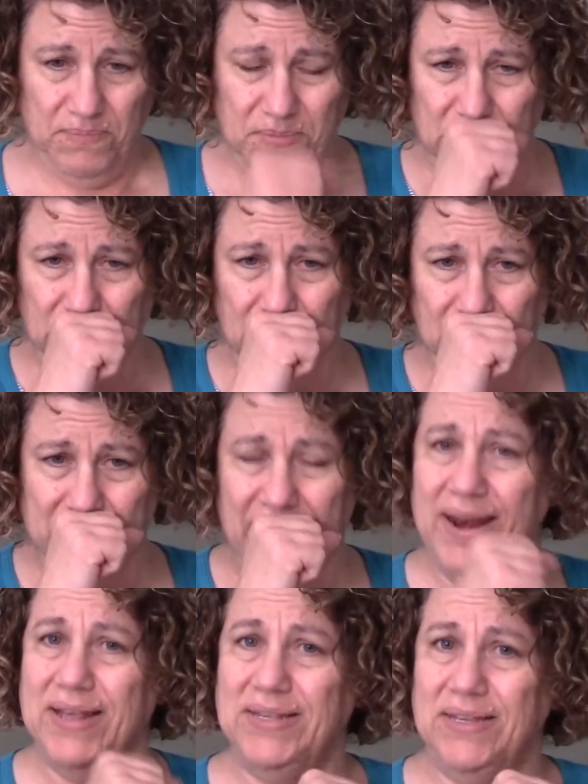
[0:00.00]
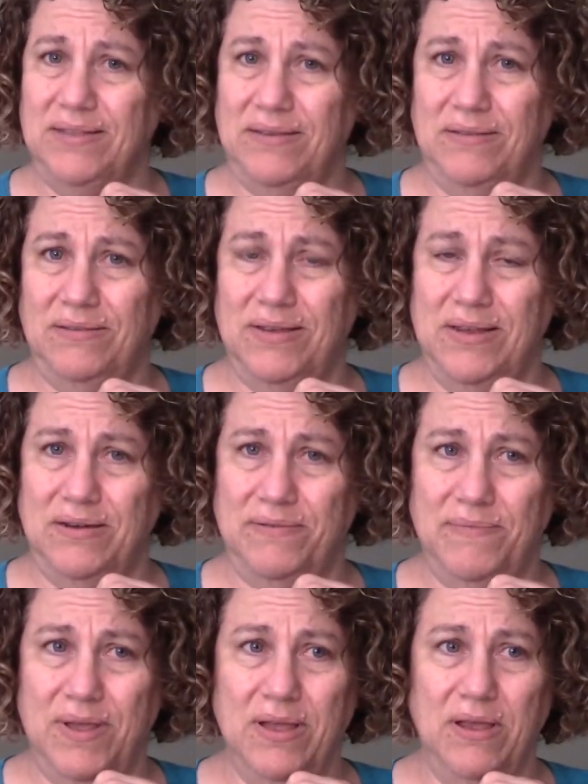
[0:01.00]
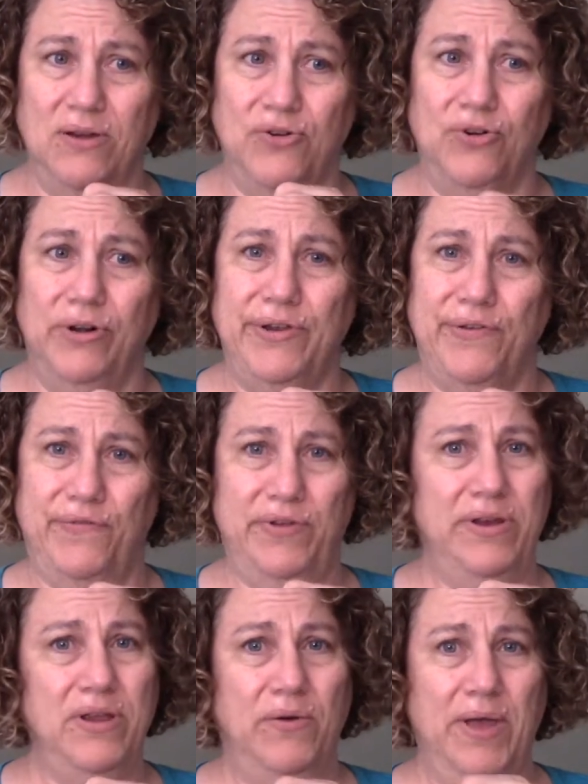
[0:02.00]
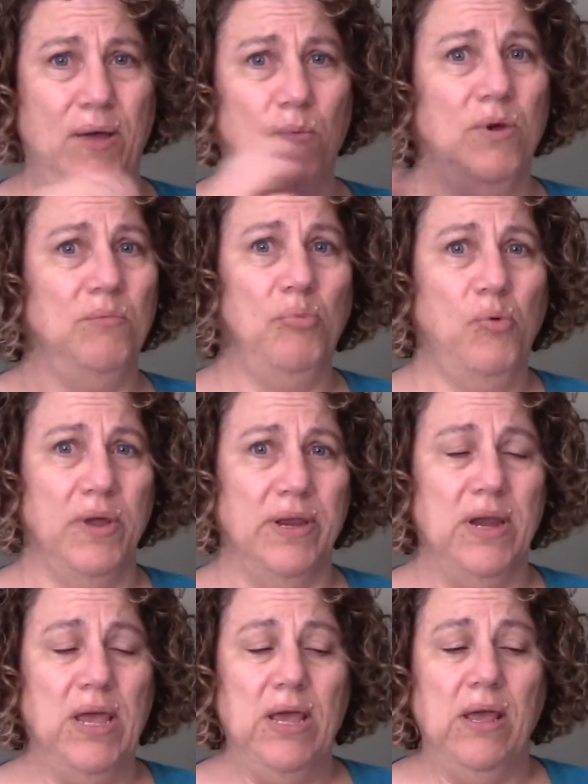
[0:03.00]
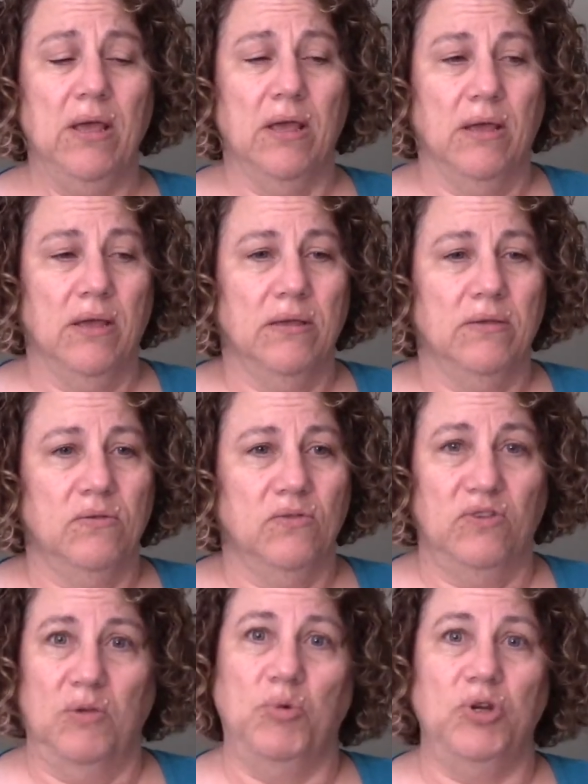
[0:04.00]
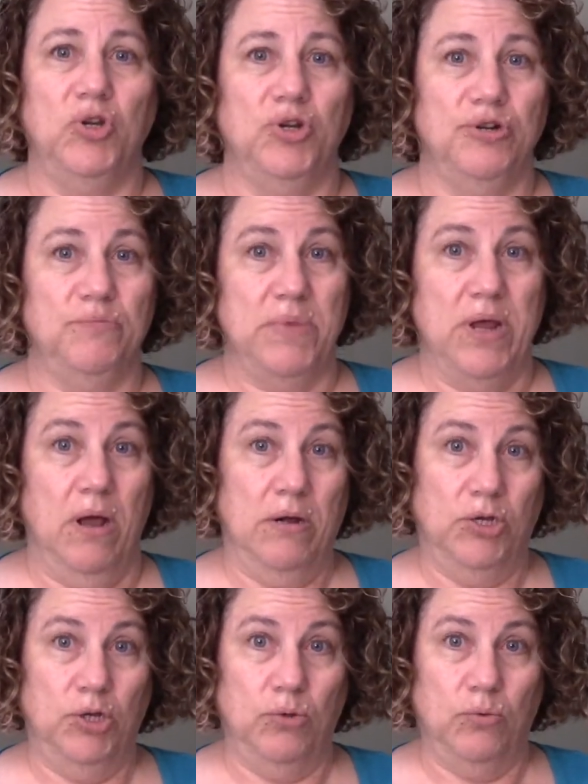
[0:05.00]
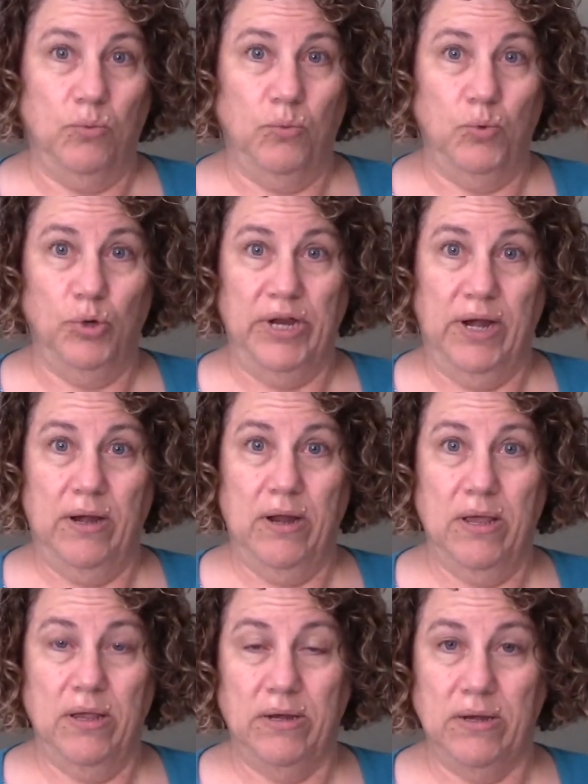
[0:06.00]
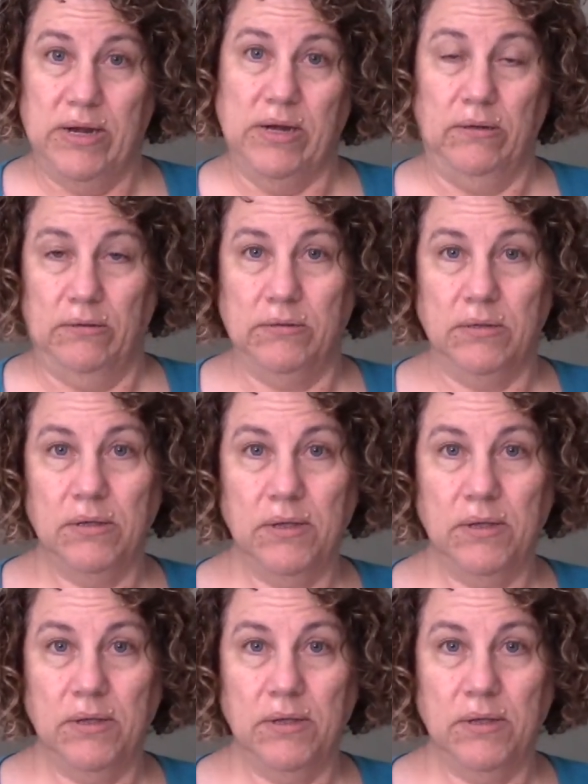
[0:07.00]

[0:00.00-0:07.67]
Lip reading: Excuse me, and I said this in an earlier video. At one point, someone turned me on to wooden needles.